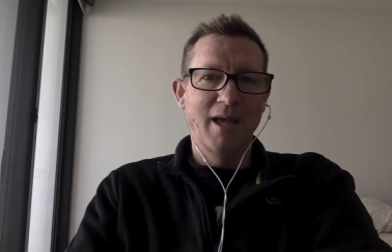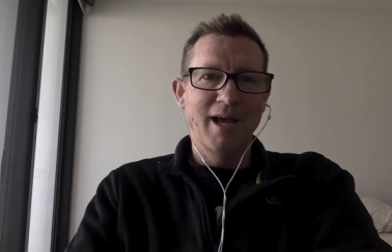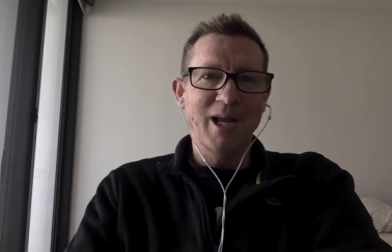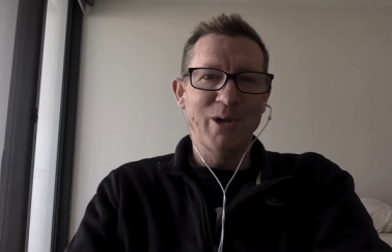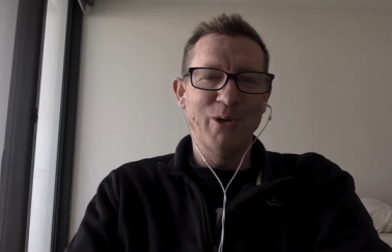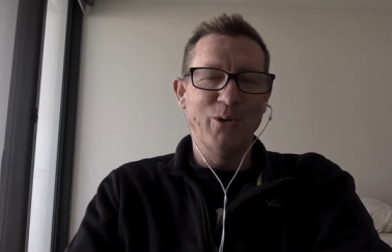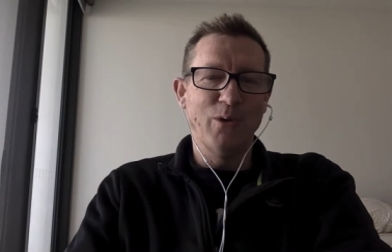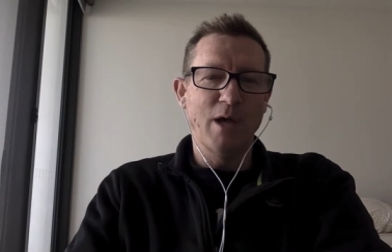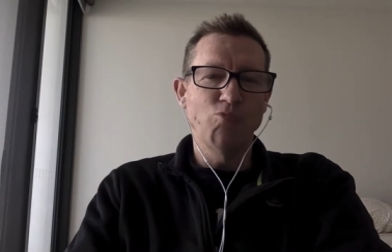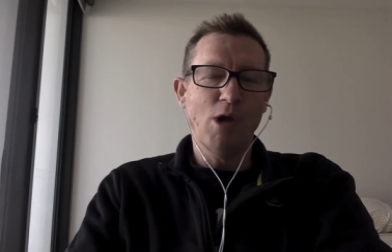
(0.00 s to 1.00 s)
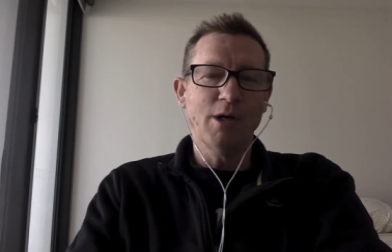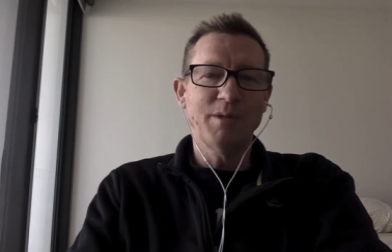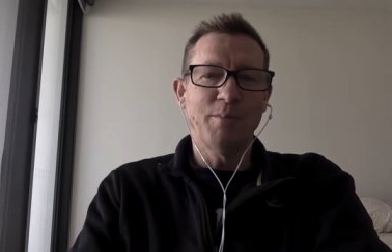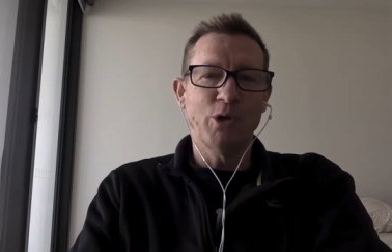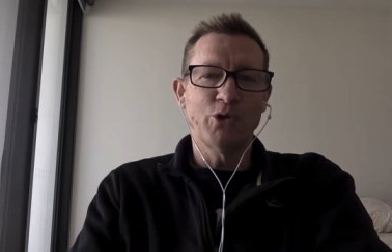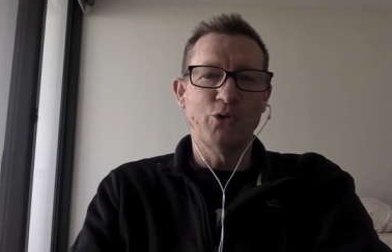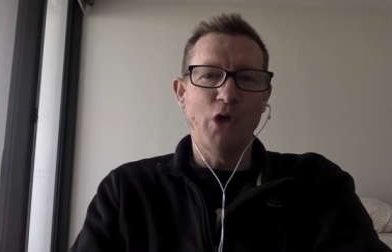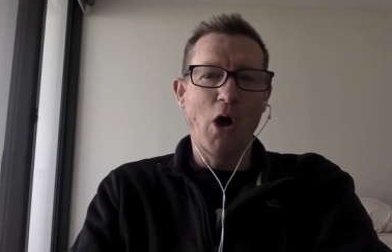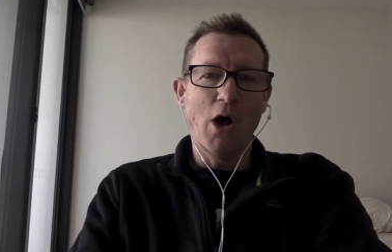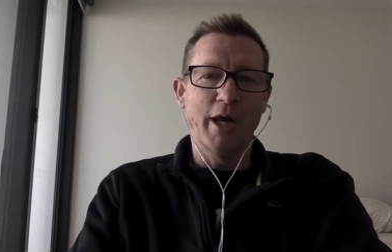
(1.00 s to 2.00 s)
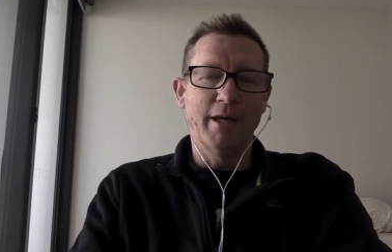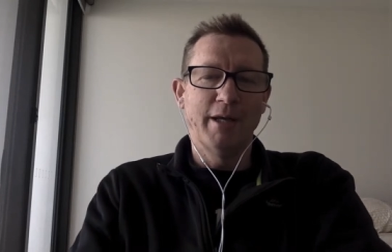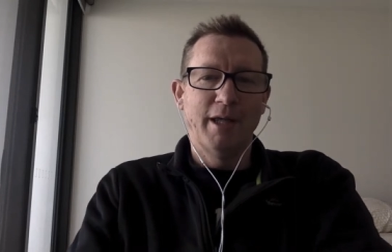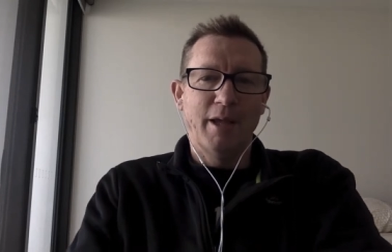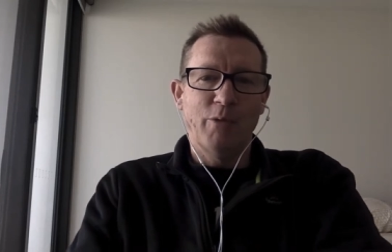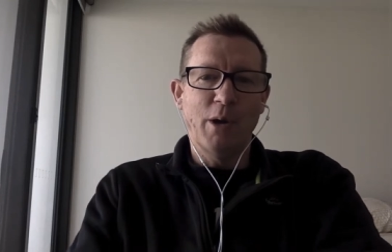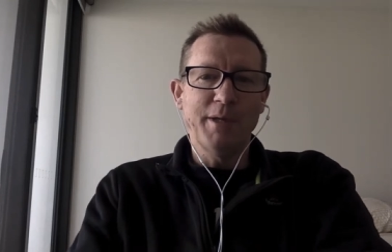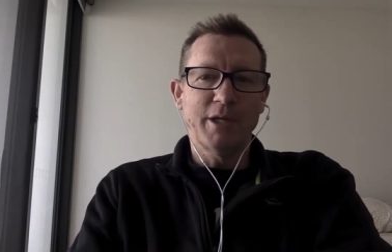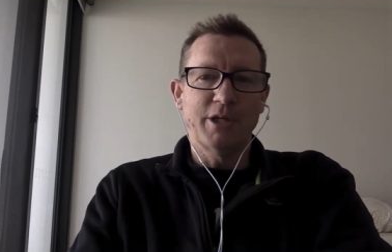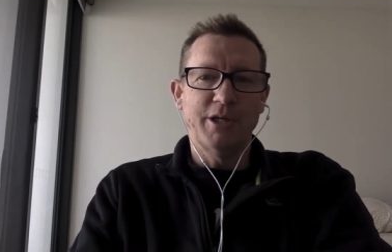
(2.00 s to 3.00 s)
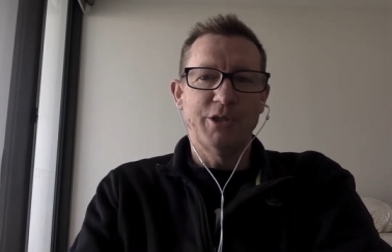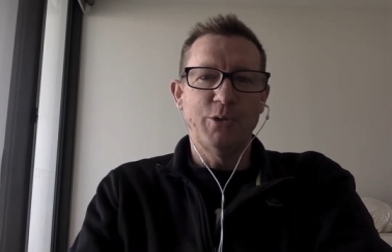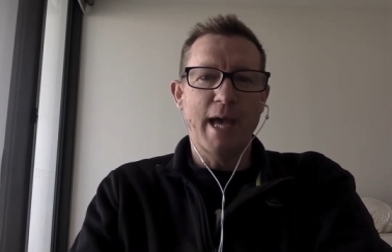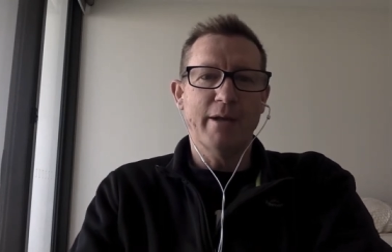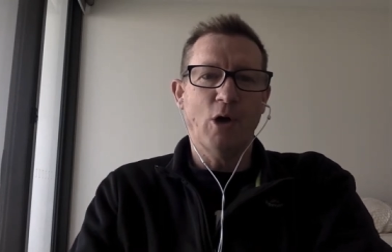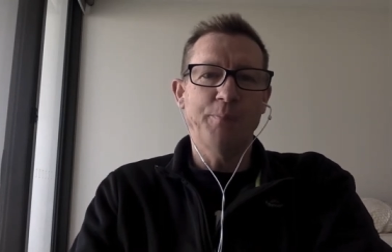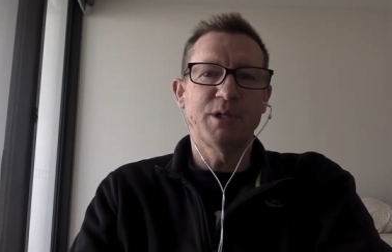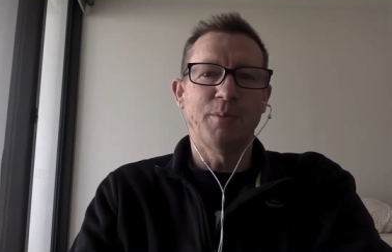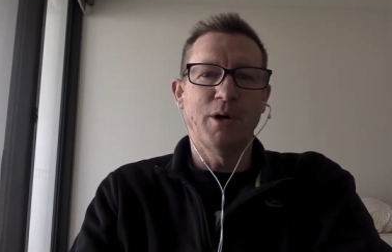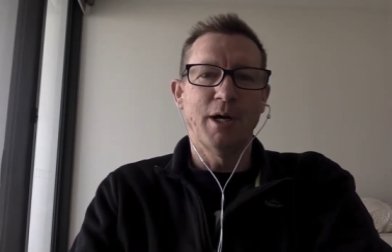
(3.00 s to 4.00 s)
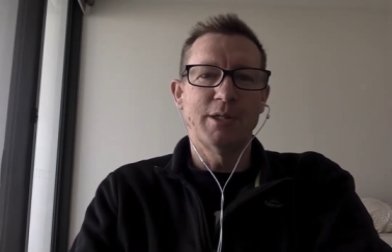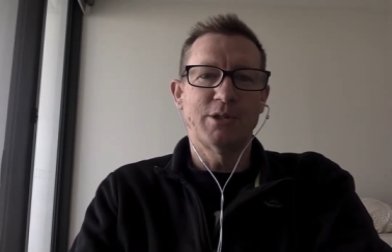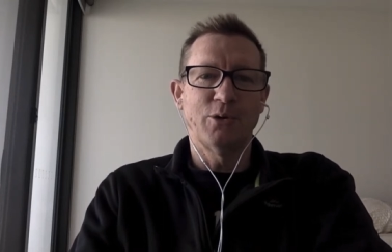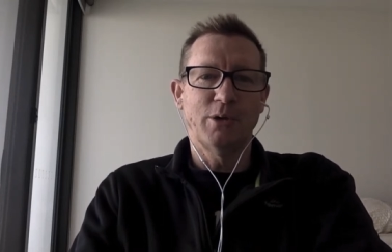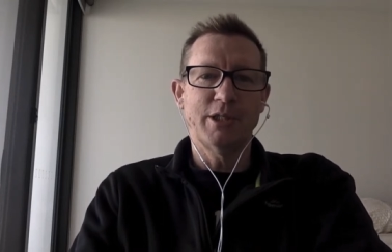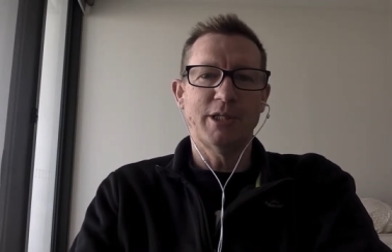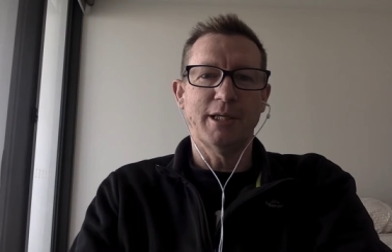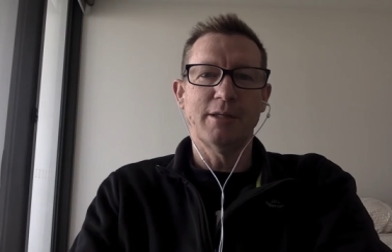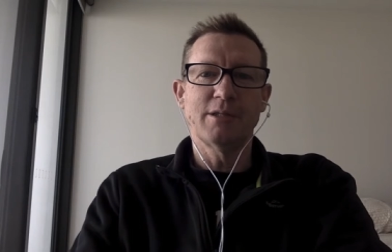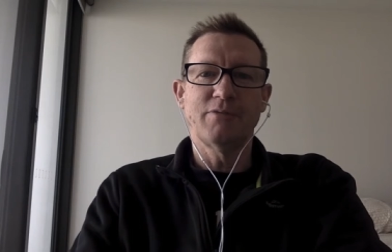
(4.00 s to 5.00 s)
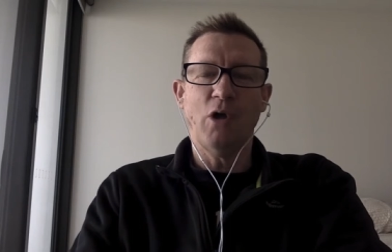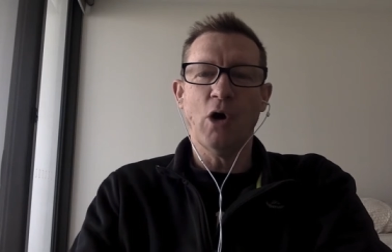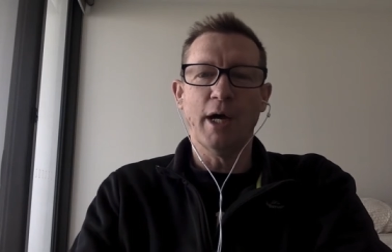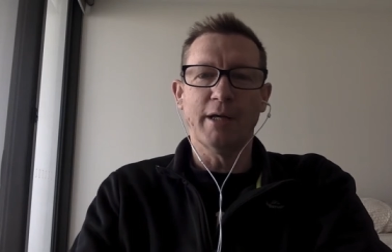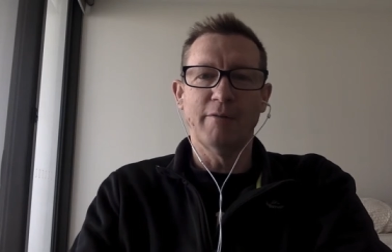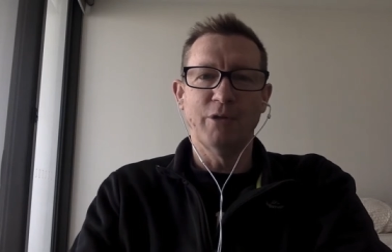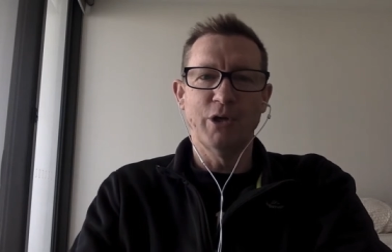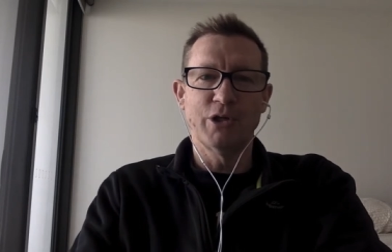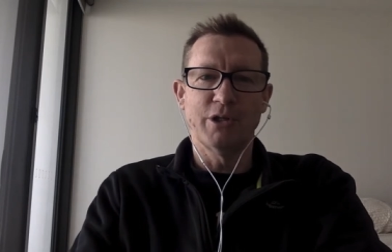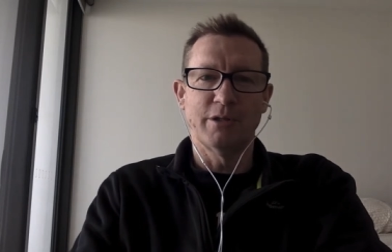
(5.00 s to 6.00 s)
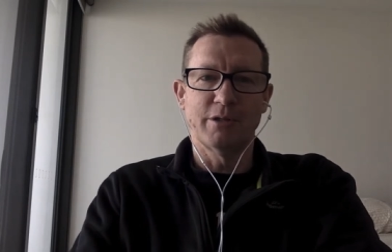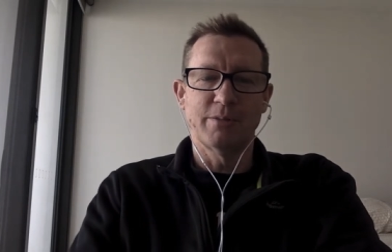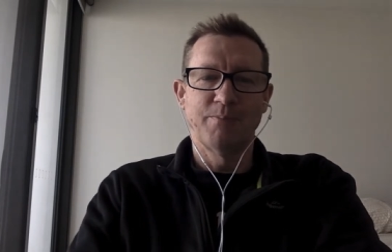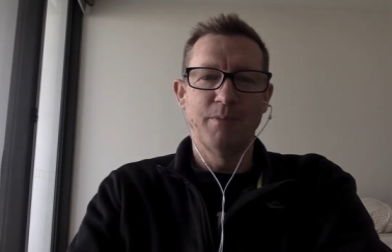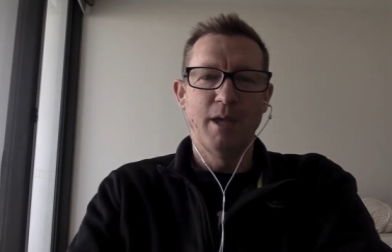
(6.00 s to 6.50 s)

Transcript: Hello, and welcome to Module 9, where I'm going to teach you how to optimize your listings for high conversions.